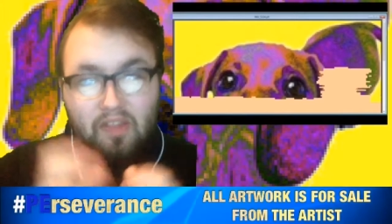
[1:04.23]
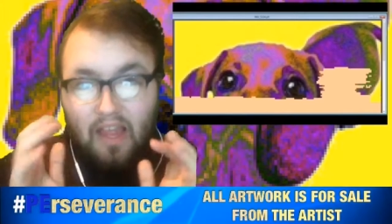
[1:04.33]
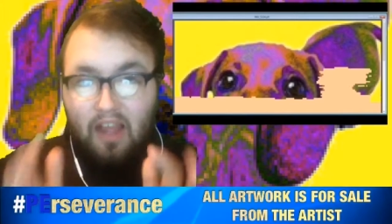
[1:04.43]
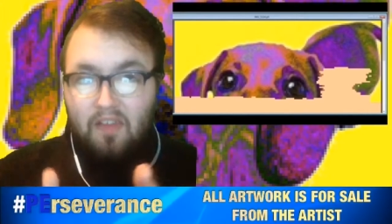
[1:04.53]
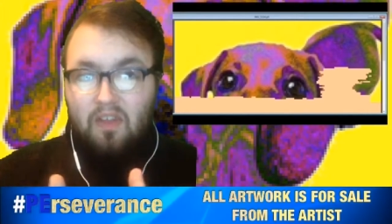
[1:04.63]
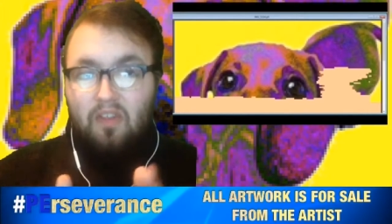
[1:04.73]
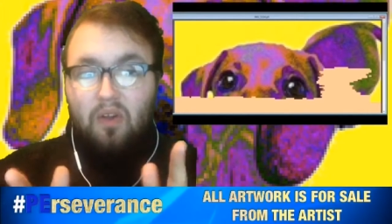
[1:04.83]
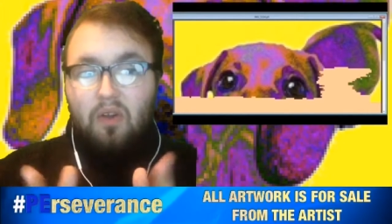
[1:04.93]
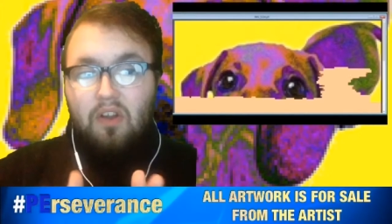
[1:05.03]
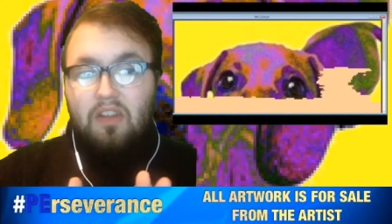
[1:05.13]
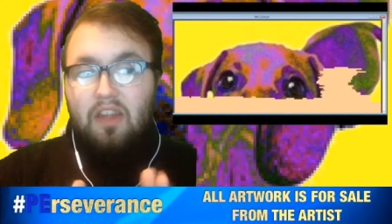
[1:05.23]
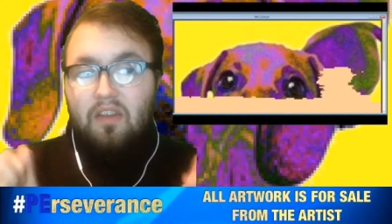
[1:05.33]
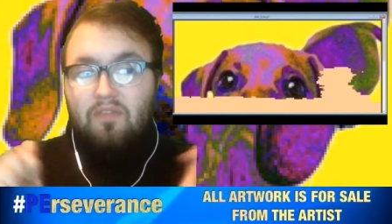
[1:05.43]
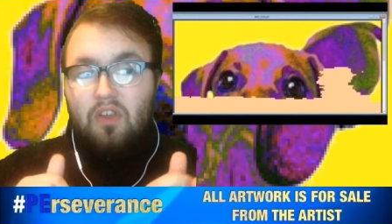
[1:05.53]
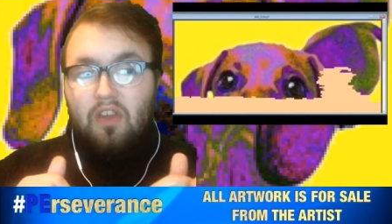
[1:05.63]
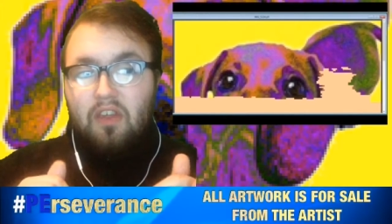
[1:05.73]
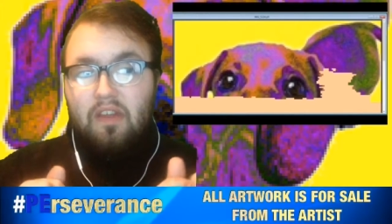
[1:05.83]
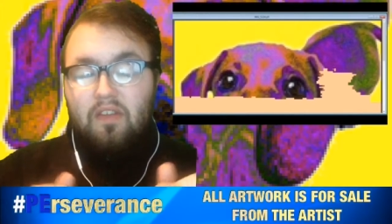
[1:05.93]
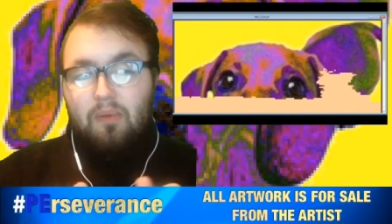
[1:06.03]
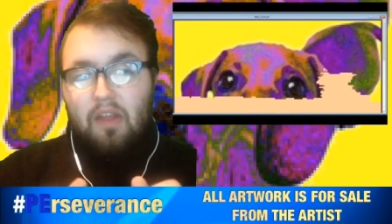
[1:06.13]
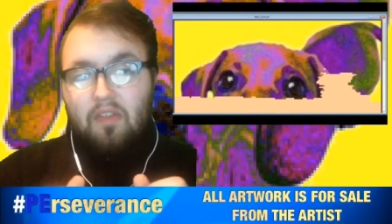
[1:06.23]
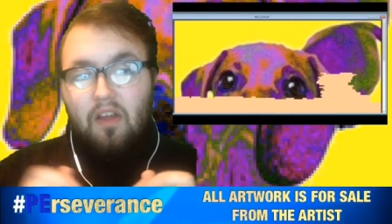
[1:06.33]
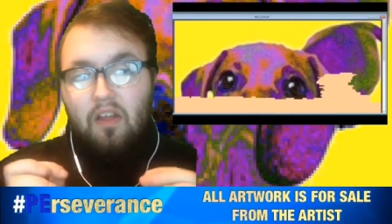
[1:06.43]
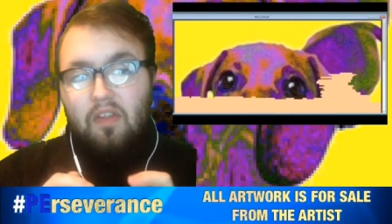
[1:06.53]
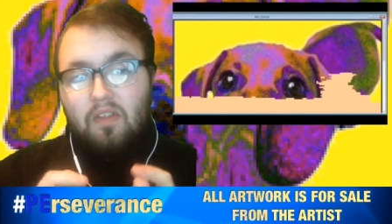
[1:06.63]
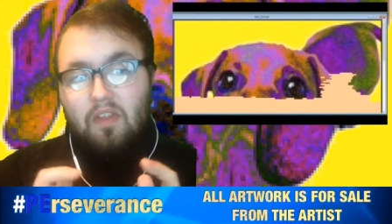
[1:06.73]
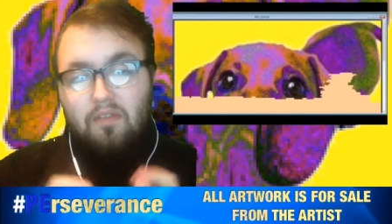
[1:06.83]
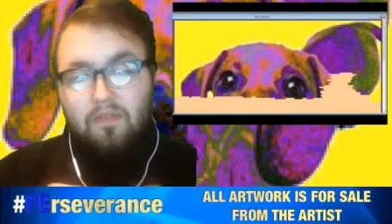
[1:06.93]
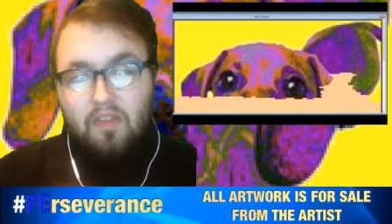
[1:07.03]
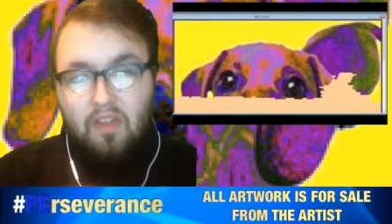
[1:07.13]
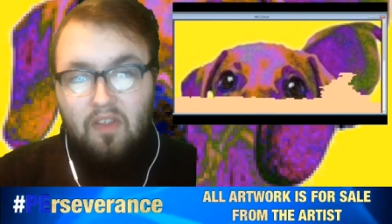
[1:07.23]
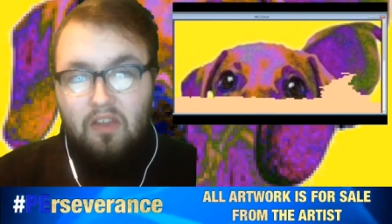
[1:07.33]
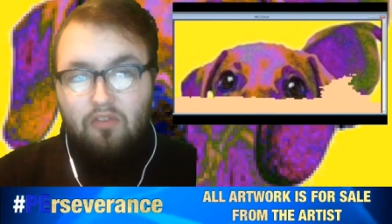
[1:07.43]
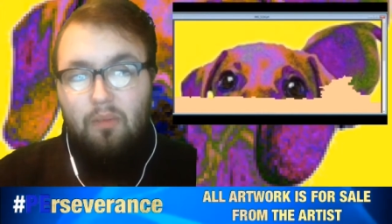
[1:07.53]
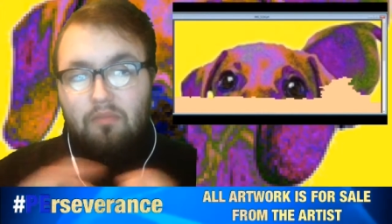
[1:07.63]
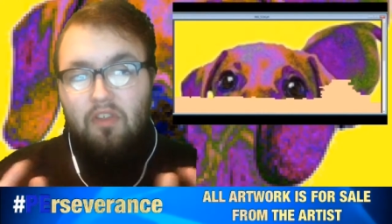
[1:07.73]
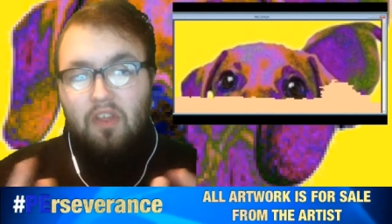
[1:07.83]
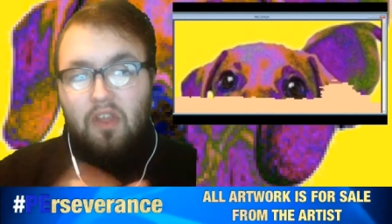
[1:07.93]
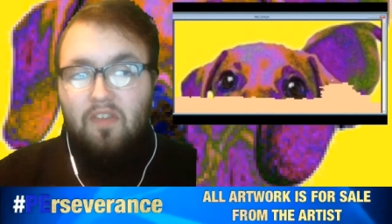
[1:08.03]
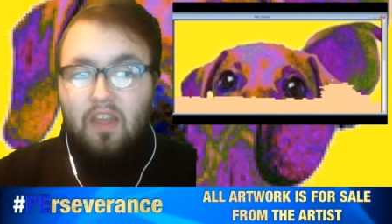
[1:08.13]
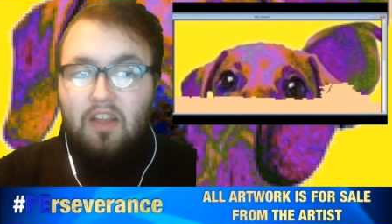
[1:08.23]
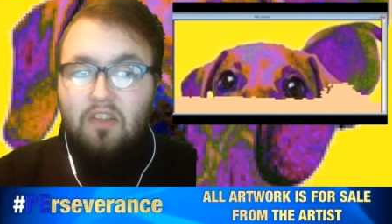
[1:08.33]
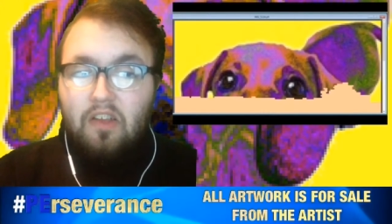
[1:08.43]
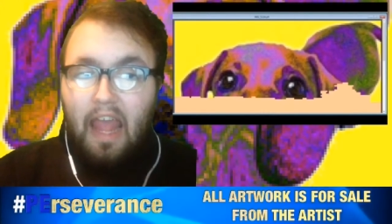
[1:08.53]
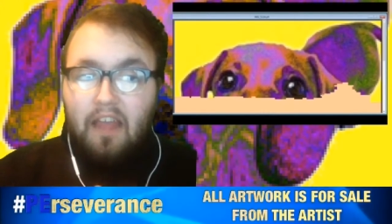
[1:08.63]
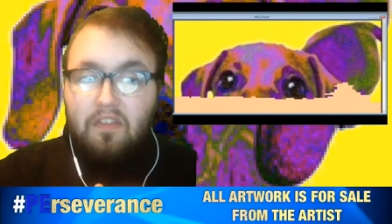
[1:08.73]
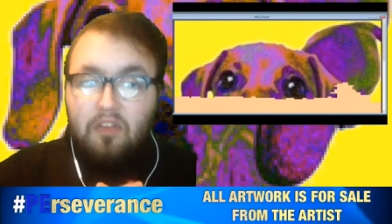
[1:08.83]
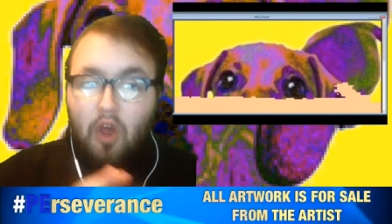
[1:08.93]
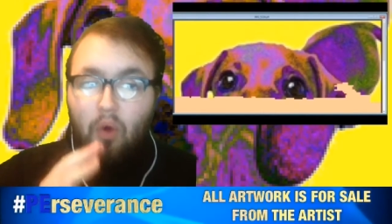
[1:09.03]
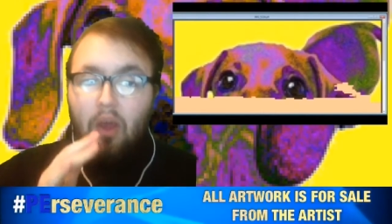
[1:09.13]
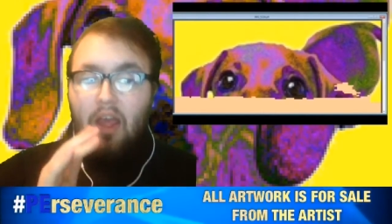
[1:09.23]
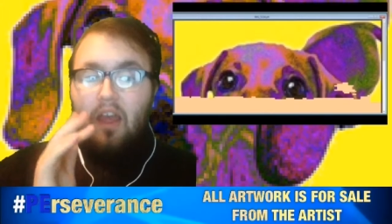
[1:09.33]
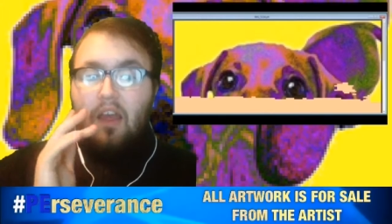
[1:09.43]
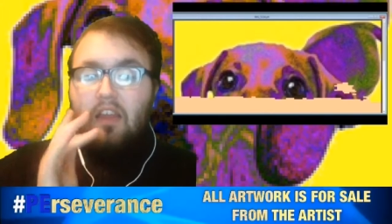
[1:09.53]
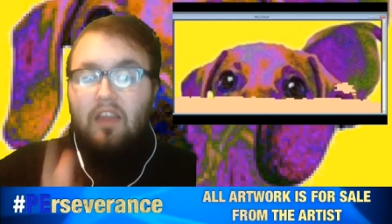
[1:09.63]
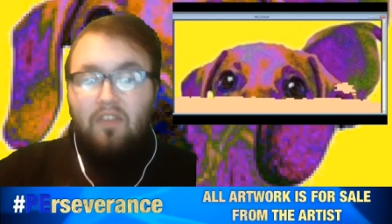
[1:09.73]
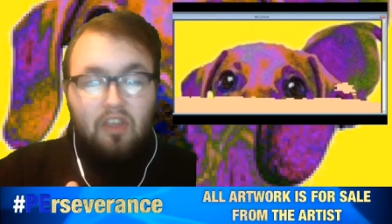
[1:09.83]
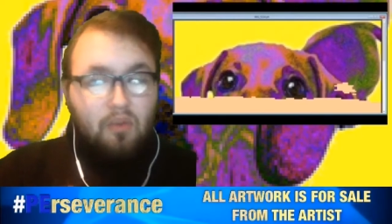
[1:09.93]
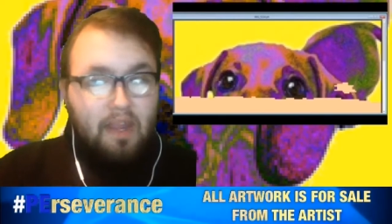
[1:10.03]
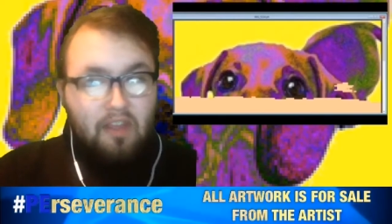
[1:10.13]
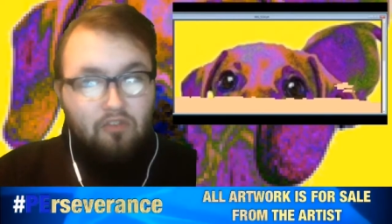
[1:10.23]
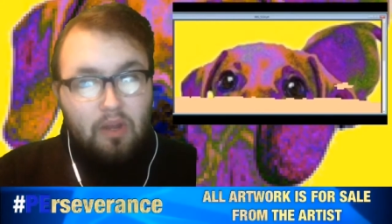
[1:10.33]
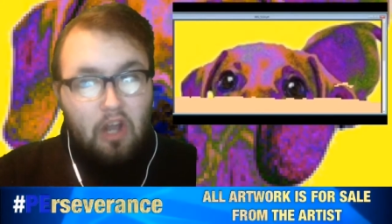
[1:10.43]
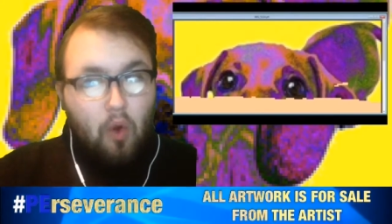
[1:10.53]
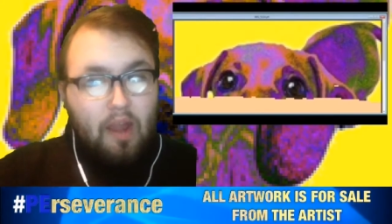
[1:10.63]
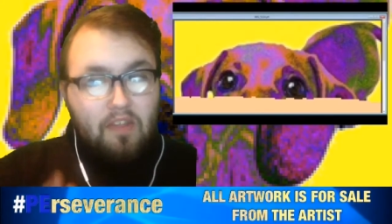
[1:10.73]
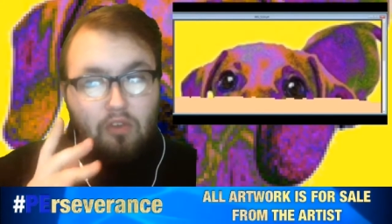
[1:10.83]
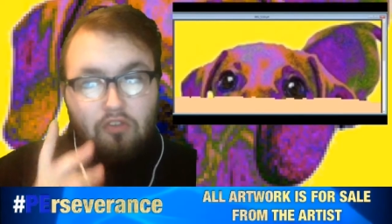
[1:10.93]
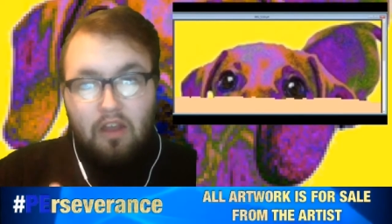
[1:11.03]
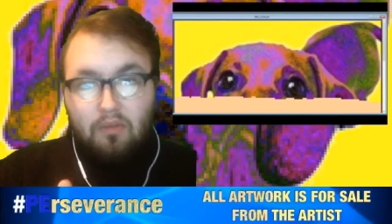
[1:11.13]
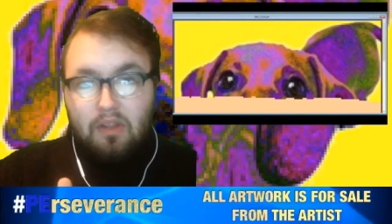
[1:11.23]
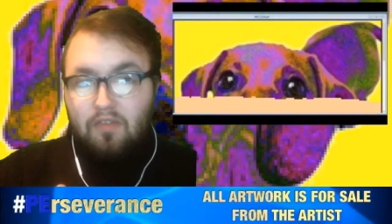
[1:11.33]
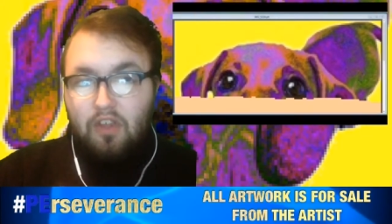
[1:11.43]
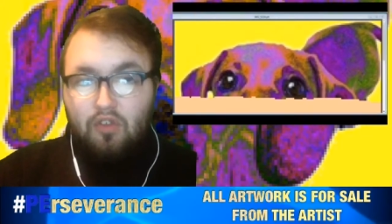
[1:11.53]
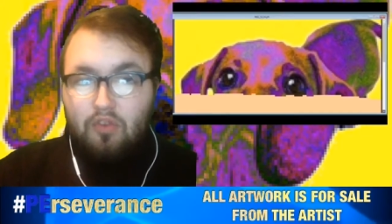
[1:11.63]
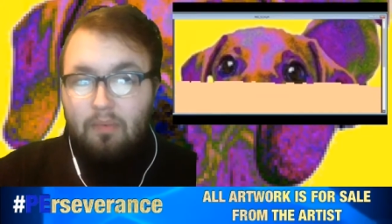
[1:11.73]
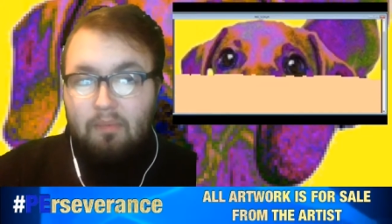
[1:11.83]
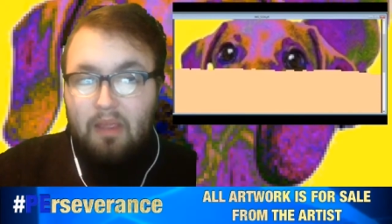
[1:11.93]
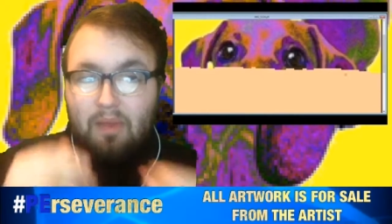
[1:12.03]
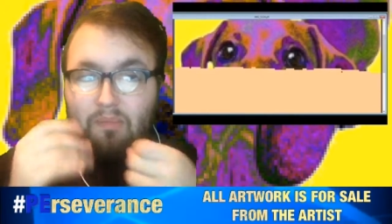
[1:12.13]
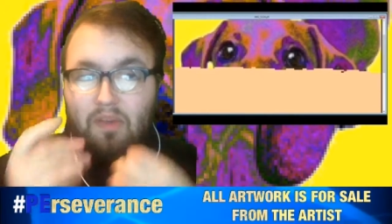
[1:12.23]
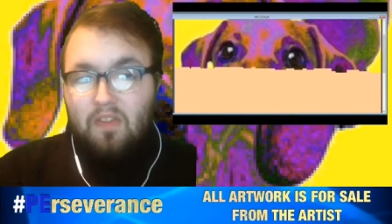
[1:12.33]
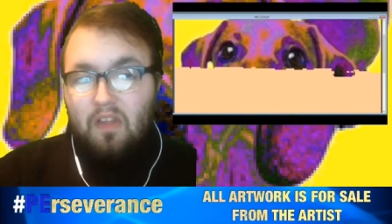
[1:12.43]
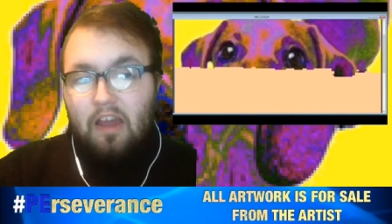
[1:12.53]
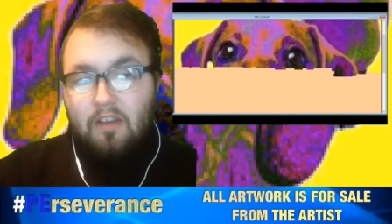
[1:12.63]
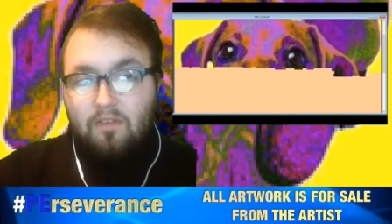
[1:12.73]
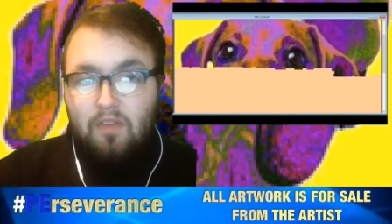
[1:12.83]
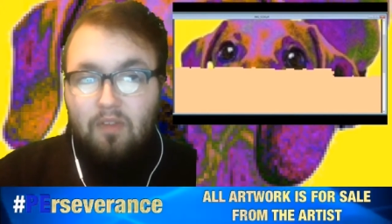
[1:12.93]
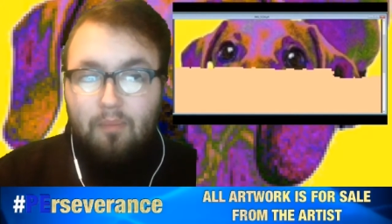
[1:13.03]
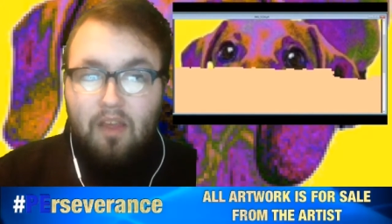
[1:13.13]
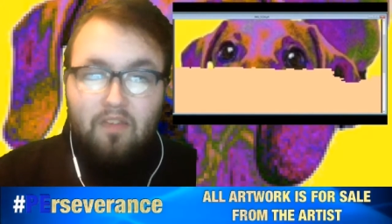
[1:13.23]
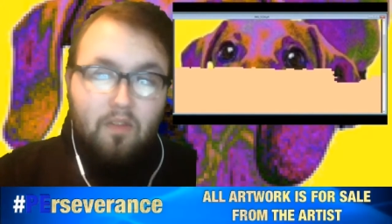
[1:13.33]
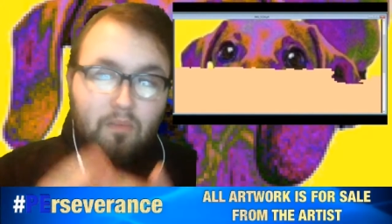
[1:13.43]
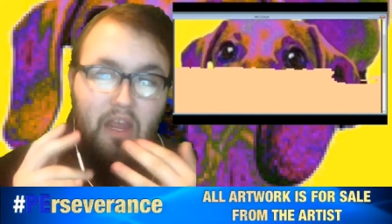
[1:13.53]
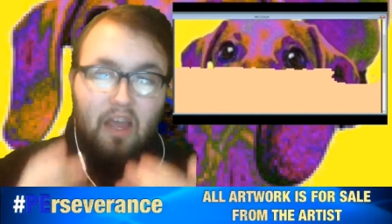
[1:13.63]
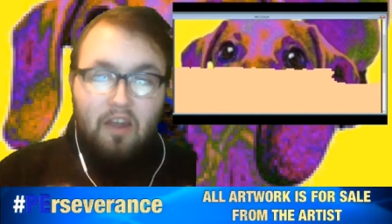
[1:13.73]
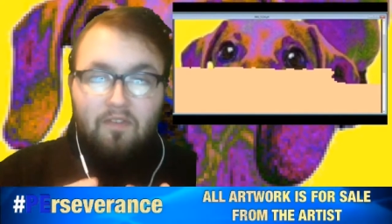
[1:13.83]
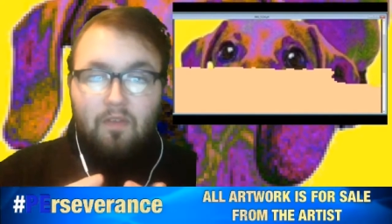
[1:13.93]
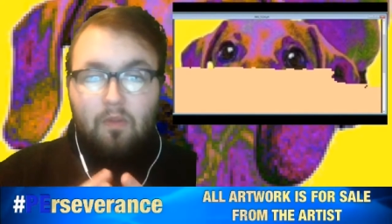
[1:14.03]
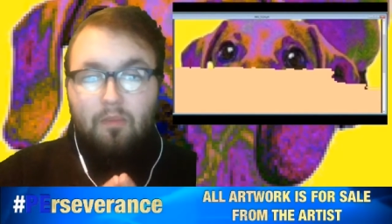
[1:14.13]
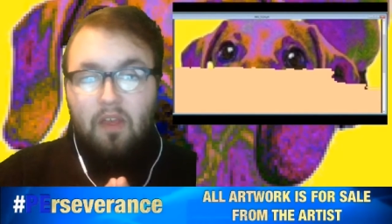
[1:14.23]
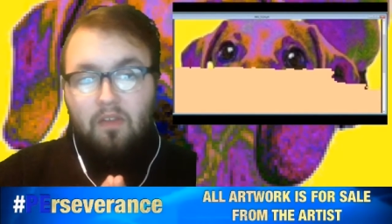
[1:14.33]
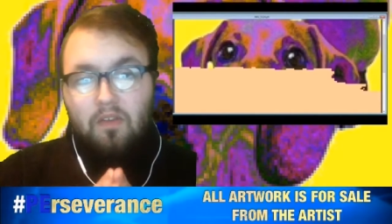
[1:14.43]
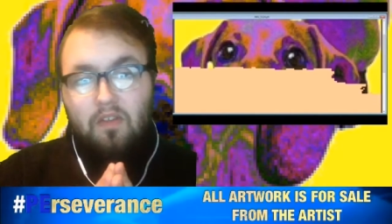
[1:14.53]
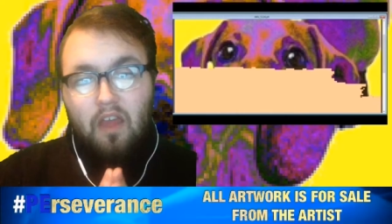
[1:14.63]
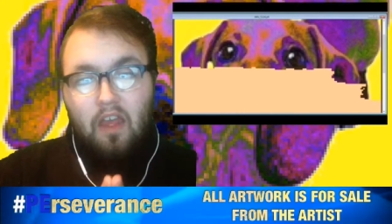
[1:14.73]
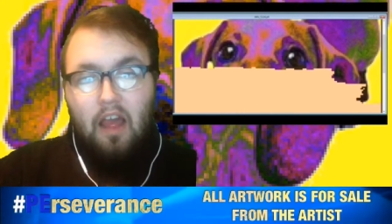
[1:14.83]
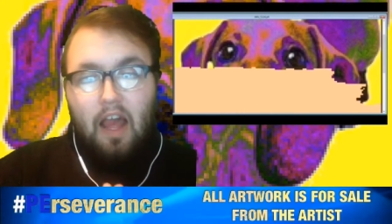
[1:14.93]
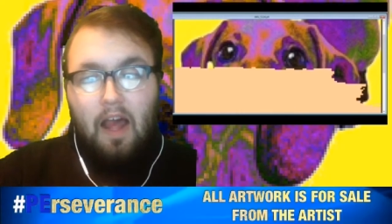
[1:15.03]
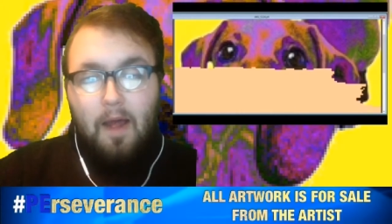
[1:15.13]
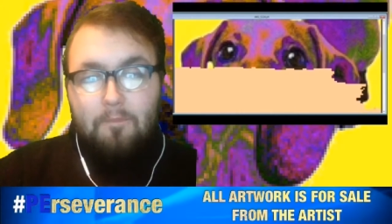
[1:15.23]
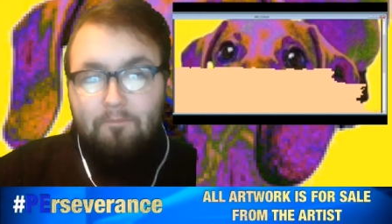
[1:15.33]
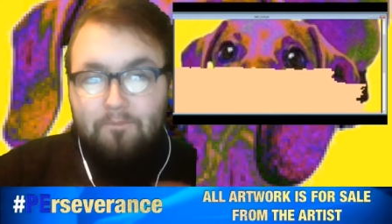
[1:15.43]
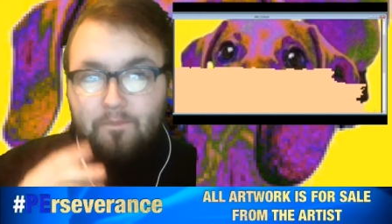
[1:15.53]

like I said though earlier, if you're curious about all the stuff, is in the description that you can take a look at. So continuing into it. All right, so generally for YouTube, I make my pieces 150 pixels by 150 pixels. Um,